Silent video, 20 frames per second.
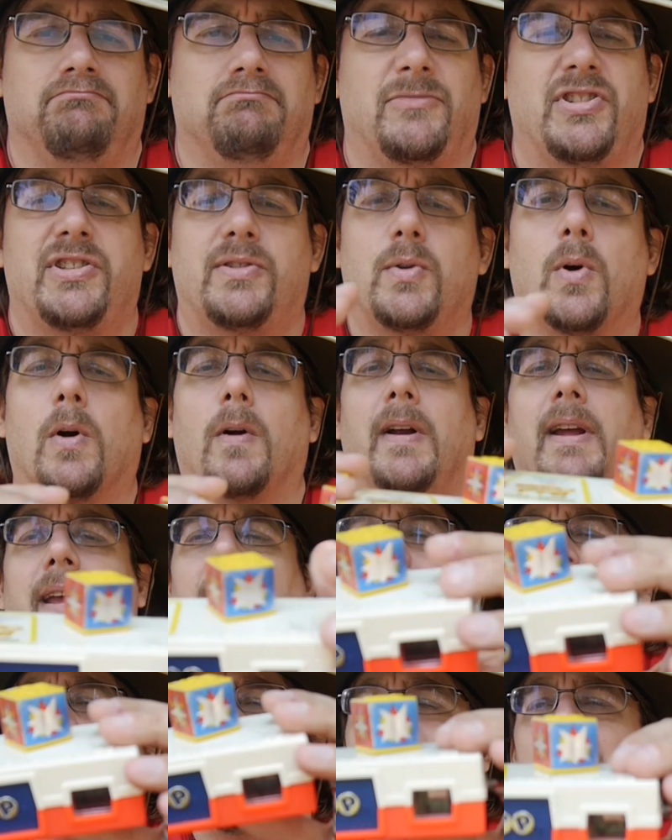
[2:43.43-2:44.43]

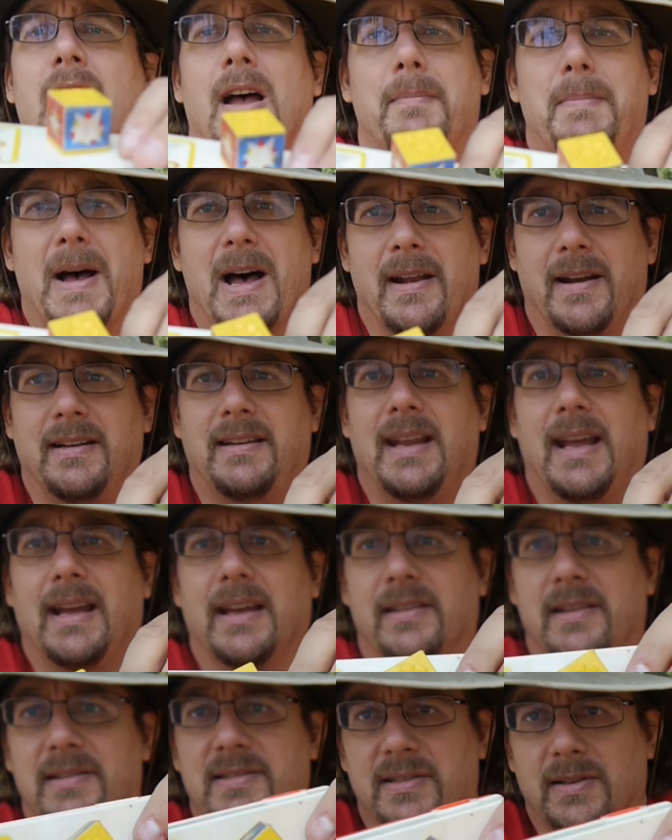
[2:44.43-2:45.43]
story about a day
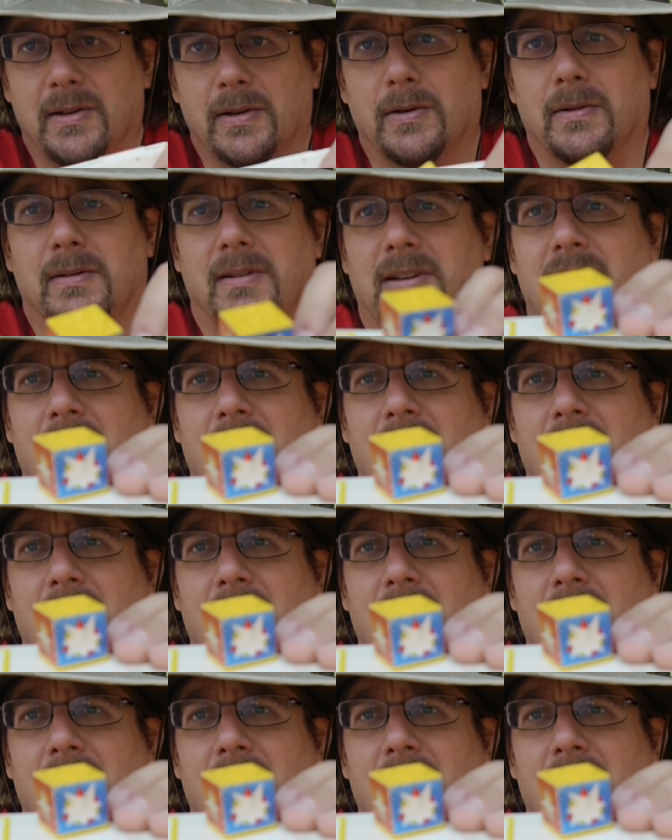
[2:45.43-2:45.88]
at the zoo,